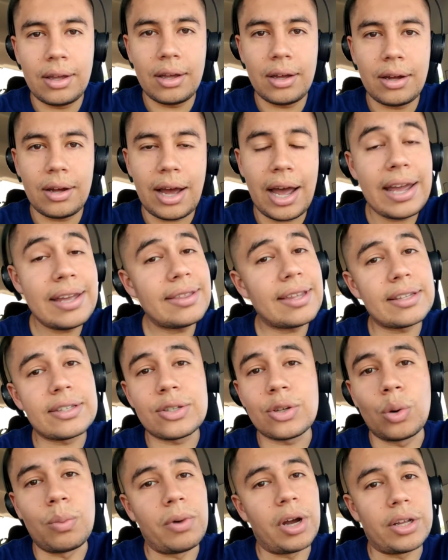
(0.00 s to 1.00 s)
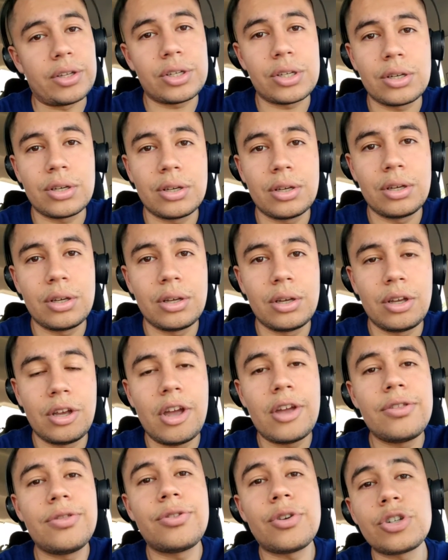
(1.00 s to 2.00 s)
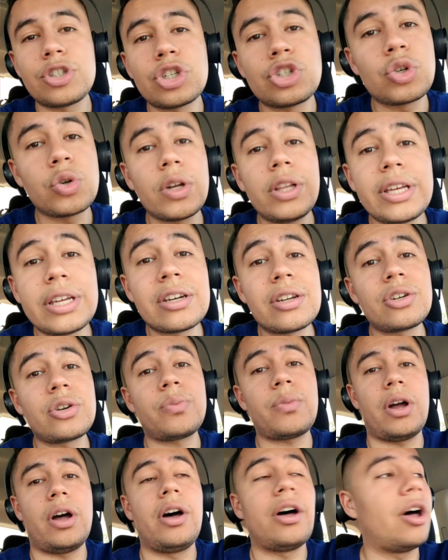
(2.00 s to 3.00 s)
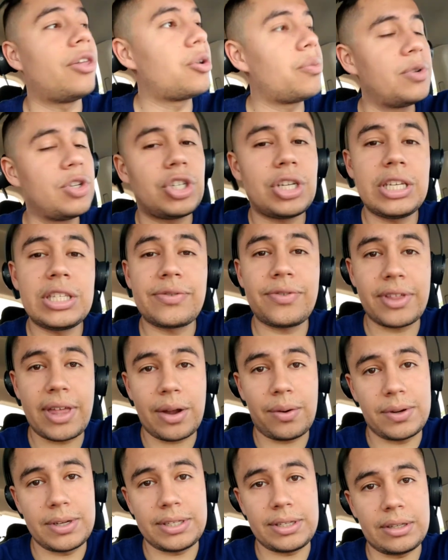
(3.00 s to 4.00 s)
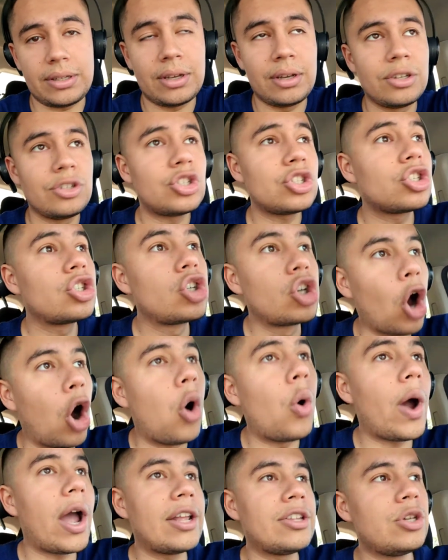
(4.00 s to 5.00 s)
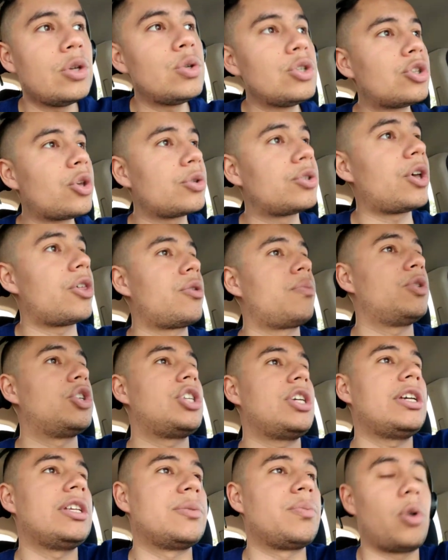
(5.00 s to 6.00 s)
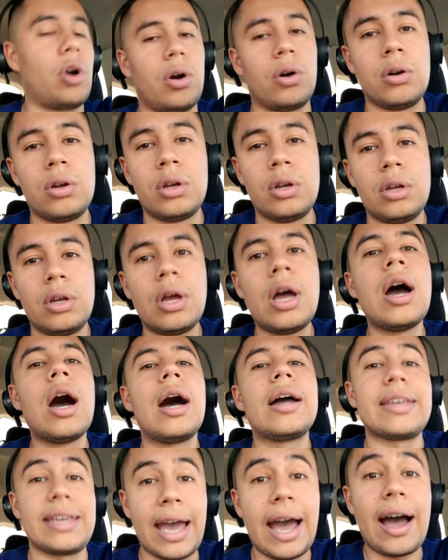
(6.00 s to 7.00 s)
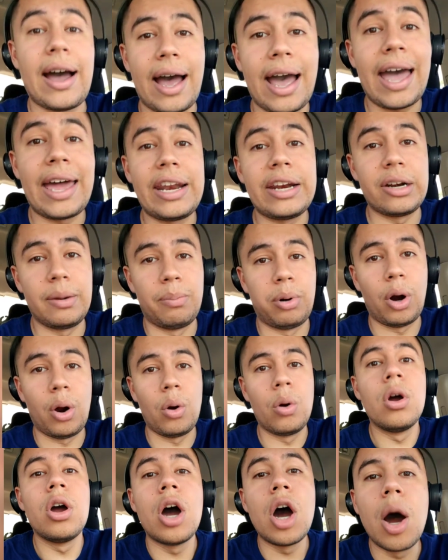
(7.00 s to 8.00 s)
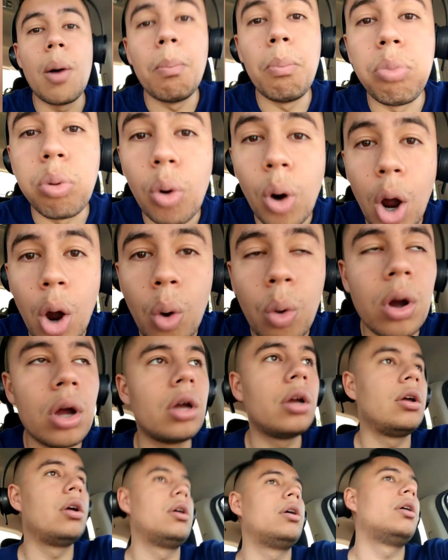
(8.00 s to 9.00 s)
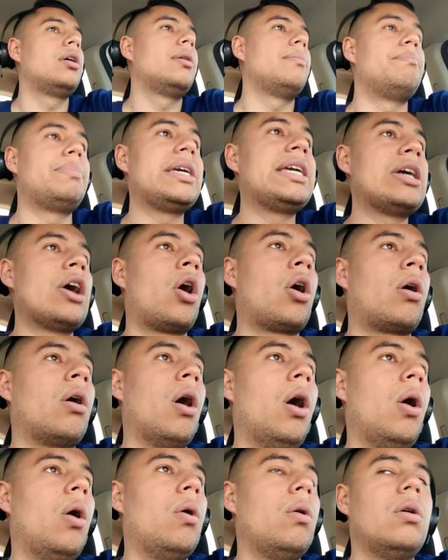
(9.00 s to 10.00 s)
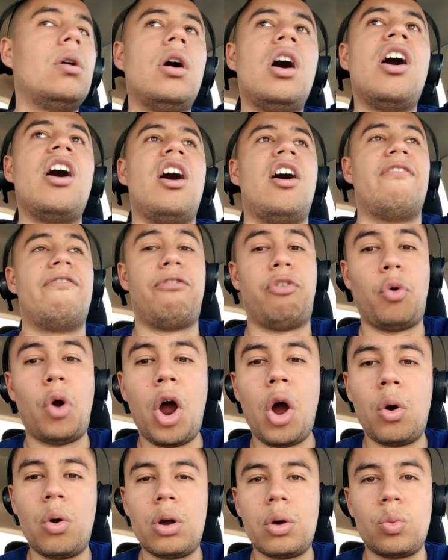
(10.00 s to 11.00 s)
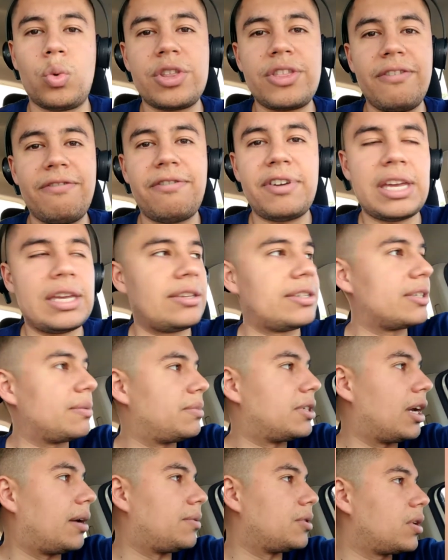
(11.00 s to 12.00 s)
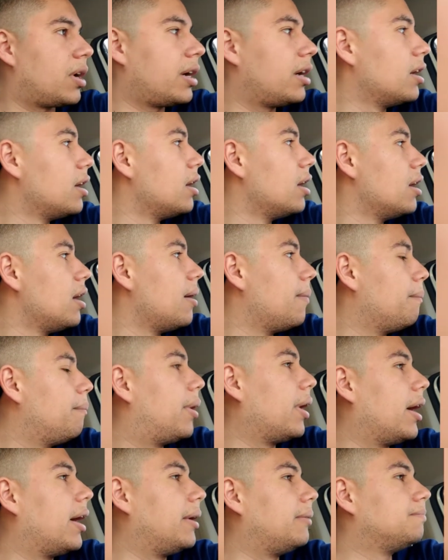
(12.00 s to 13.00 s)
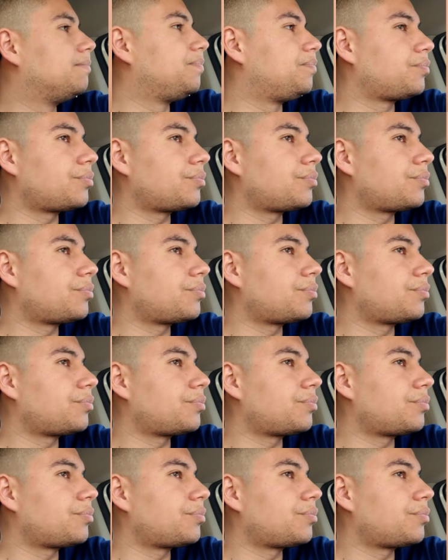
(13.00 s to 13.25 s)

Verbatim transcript: I hate that so much. There's a trillion under, uh, other machines for that reason. Just go and use those other machines, bro. We need a B. Yeah, I added a bro. Bro. B R O. Bro with a V sometimes, right? But